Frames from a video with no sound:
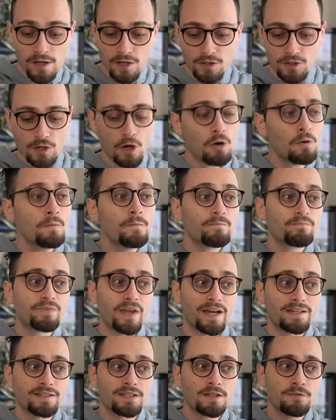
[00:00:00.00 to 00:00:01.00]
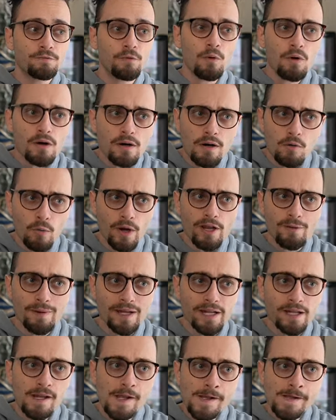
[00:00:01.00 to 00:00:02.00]
So, knight c4. Wait a
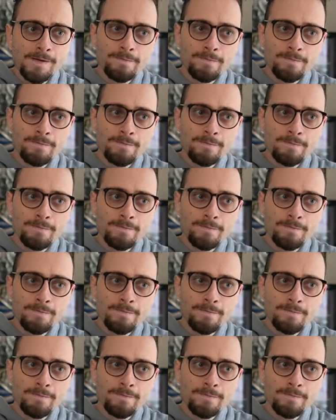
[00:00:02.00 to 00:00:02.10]
minute.